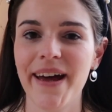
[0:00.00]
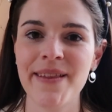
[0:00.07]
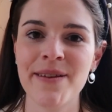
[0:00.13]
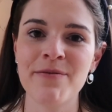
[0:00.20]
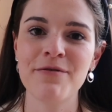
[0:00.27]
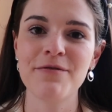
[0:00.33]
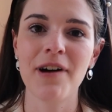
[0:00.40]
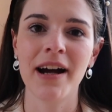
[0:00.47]
And
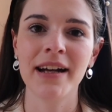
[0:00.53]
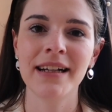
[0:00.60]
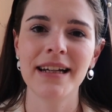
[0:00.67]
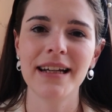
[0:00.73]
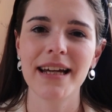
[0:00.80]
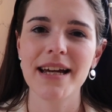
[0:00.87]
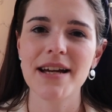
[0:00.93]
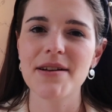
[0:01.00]
then
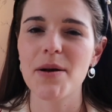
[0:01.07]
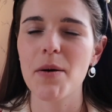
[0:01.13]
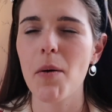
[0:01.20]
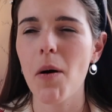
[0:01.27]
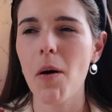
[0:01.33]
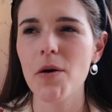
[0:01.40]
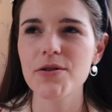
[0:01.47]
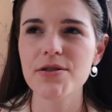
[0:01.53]
finally,
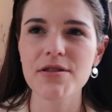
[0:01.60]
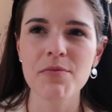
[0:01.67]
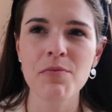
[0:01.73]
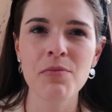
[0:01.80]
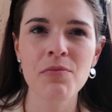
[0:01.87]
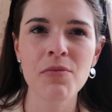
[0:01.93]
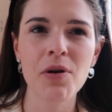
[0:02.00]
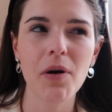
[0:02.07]

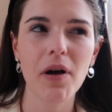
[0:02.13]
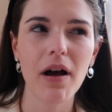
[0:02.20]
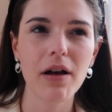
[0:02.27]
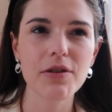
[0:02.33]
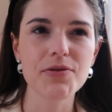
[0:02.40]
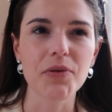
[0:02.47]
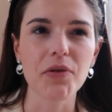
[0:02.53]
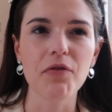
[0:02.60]
some
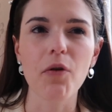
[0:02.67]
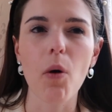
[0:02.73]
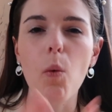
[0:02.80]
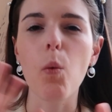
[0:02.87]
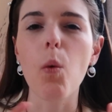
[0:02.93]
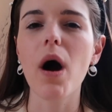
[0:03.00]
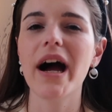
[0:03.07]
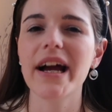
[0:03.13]
sort
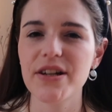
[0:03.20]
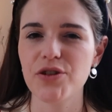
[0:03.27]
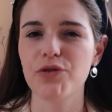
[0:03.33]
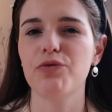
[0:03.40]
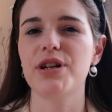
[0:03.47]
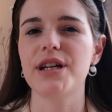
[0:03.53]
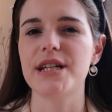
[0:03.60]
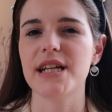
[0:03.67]
of wider
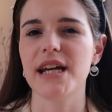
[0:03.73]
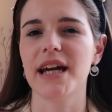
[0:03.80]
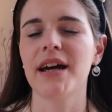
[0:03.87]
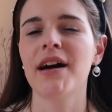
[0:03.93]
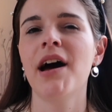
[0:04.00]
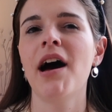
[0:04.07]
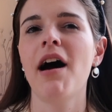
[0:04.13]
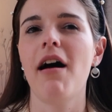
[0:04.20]

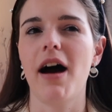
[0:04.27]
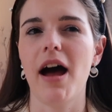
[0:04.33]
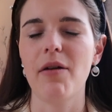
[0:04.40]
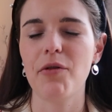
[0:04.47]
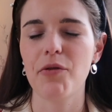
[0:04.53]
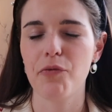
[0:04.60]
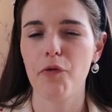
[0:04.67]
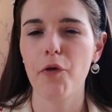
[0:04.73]
reading. I
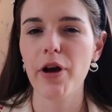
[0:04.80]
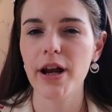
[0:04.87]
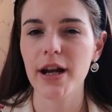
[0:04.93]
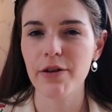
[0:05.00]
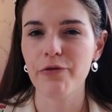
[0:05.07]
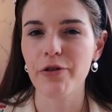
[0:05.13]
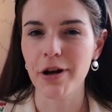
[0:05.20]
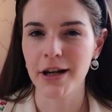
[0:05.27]
would
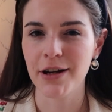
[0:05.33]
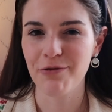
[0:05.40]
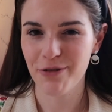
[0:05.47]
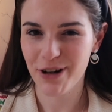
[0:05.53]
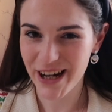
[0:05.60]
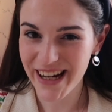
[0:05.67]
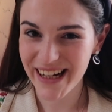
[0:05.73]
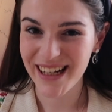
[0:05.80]
really, really,
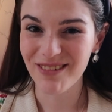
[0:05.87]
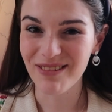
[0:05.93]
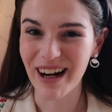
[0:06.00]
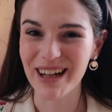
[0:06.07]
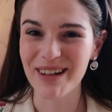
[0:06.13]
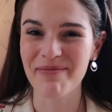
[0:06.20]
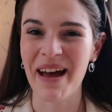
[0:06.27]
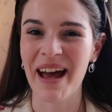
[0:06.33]
really
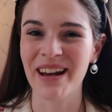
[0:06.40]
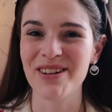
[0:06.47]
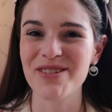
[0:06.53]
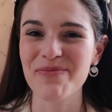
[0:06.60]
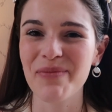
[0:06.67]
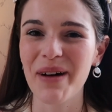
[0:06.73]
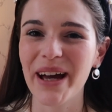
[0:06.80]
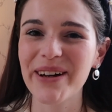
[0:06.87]

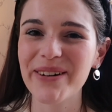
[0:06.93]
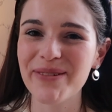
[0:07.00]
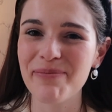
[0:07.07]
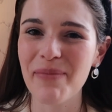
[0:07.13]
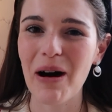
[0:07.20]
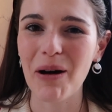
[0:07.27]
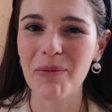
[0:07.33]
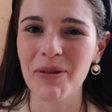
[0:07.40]
recommend Michael
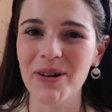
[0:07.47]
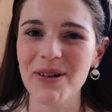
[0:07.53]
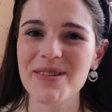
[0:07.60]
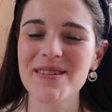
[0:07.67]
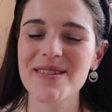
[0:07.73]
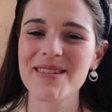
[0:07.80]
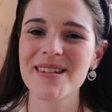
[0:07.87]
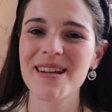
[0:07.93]

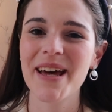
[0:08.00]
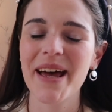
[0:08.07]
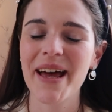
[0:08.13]
Marmot's